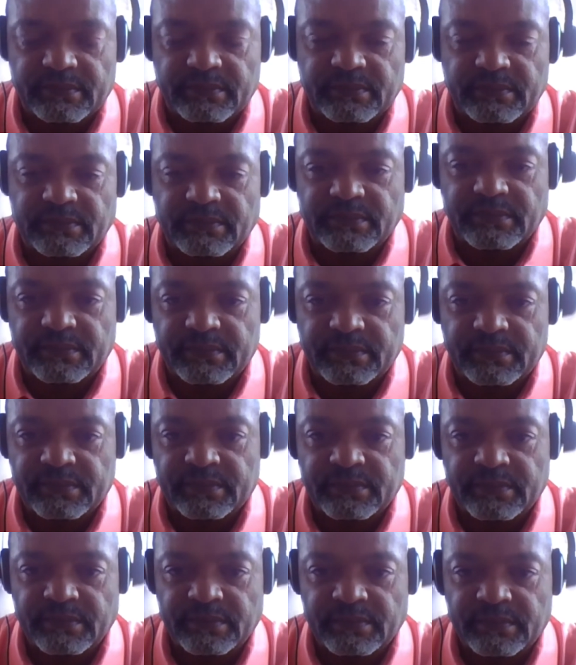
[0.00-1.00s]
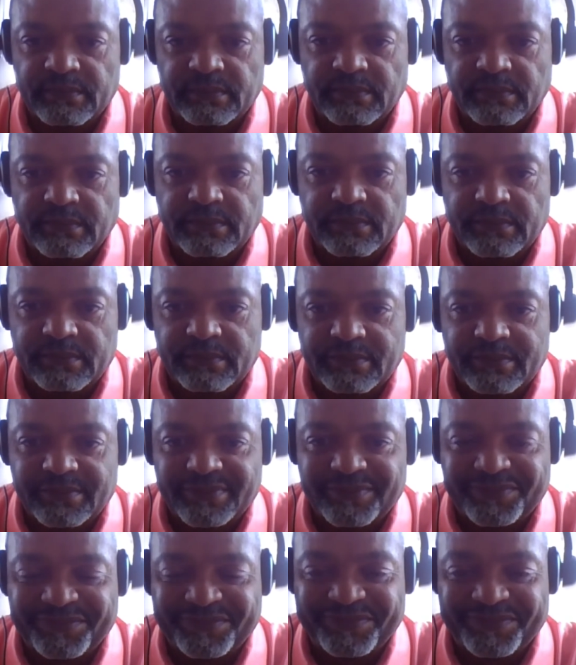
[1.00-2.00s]

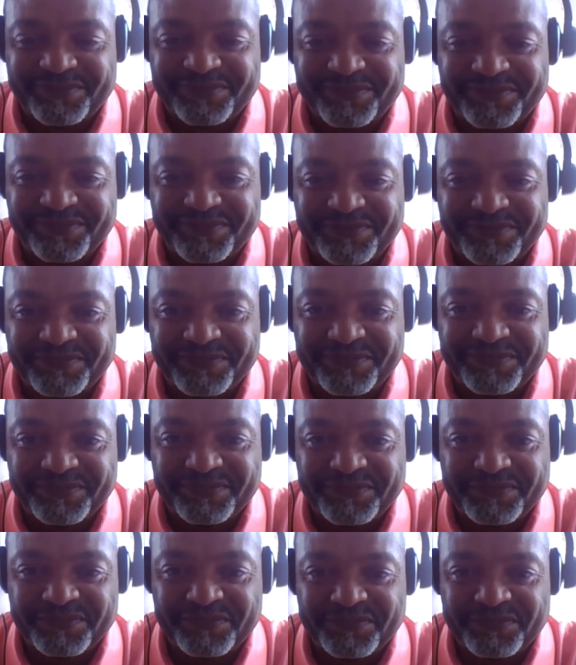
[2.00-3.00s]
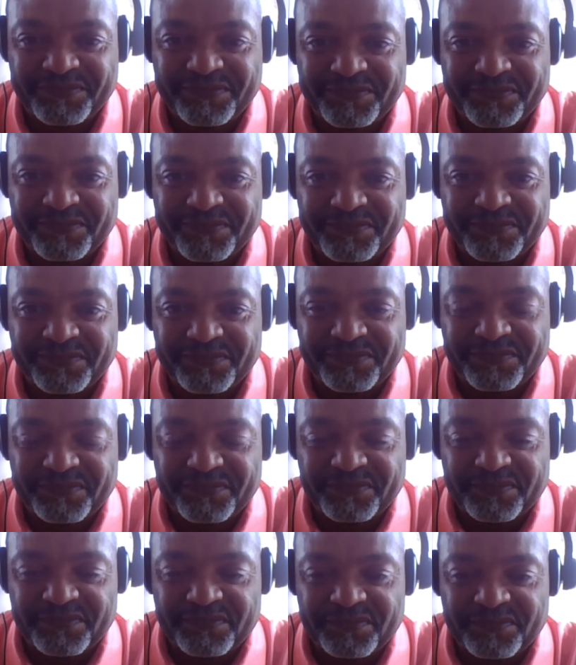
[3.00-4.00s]

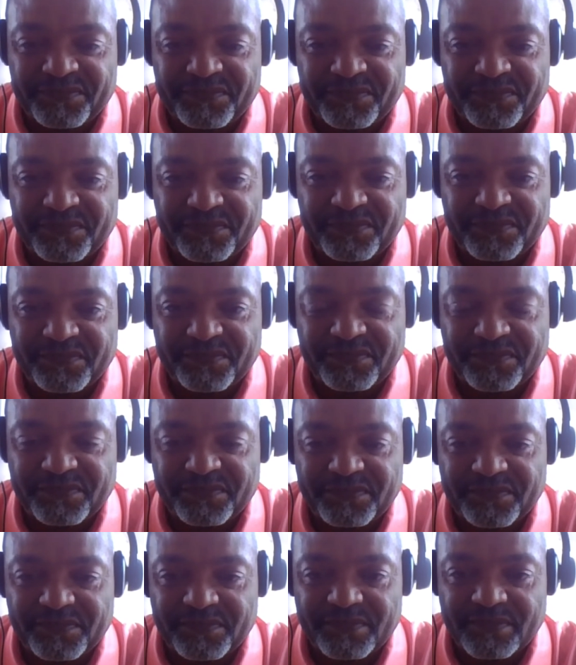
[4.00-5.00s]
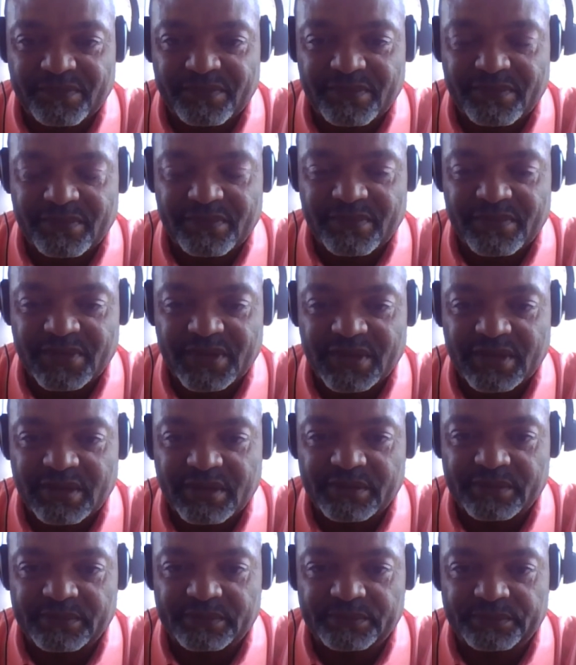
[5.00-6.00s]

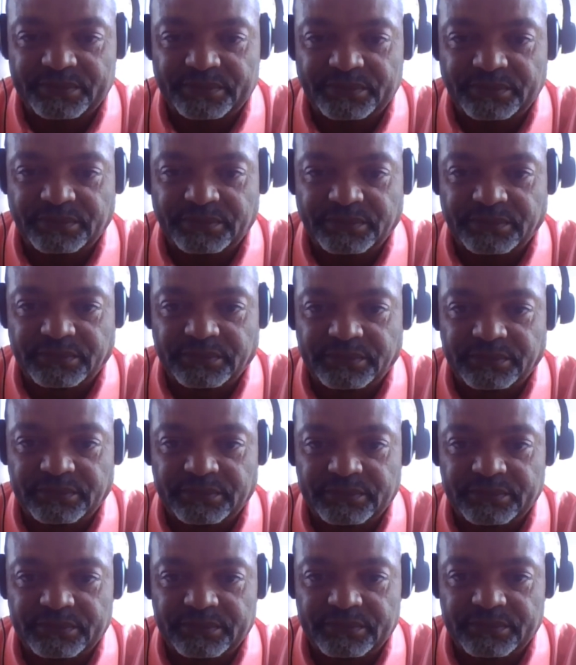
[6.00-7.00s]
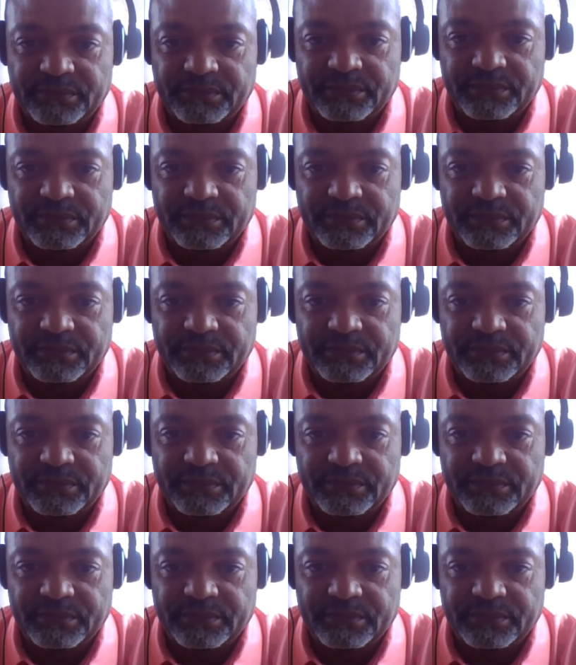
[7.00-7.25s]
[no speech]